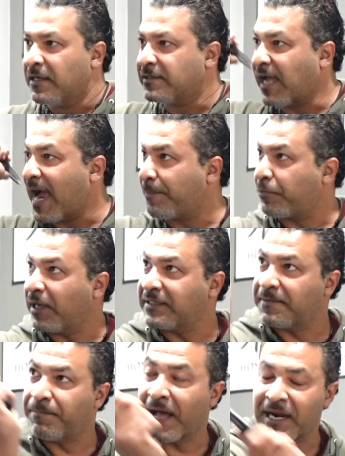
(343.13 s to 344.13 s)
Top right
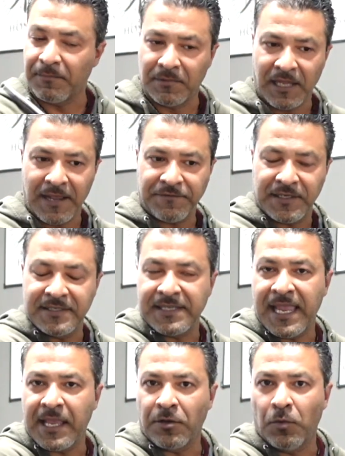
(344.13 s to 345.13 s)
to bottom left is
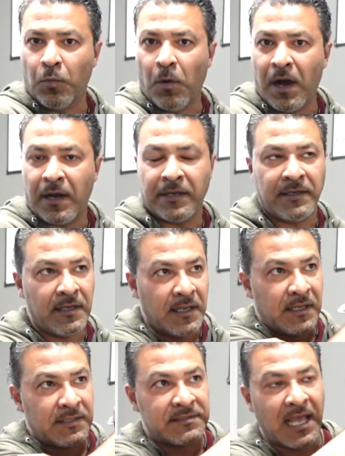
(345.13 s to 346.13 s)
angle 1.
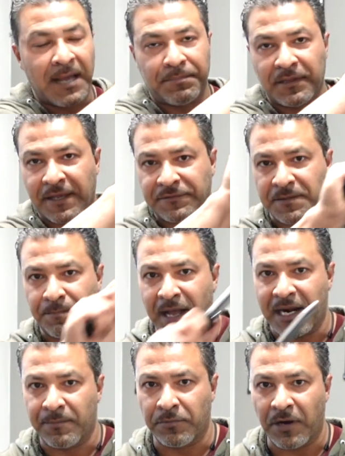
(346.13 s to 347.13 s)
Top left to
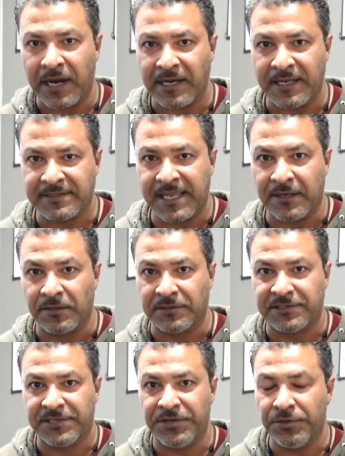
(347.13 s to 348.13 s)
bottom right is angle
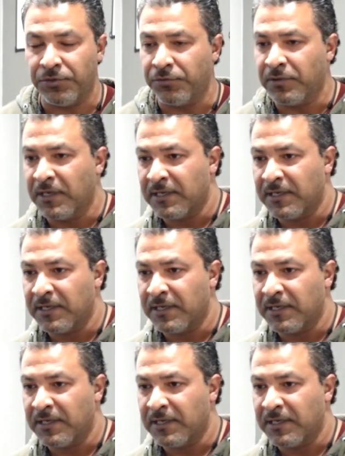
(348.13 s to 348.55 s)
2.